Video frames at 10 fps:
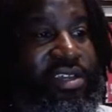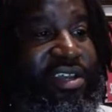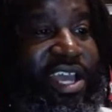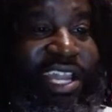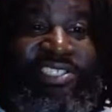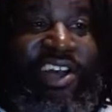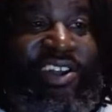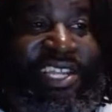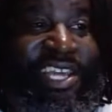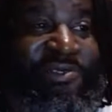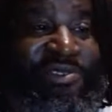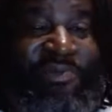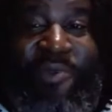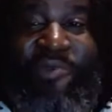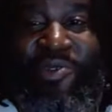That's all it did, was
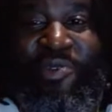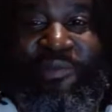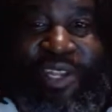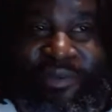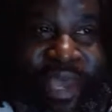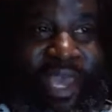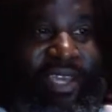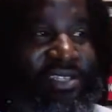make Wonder Woman look bad.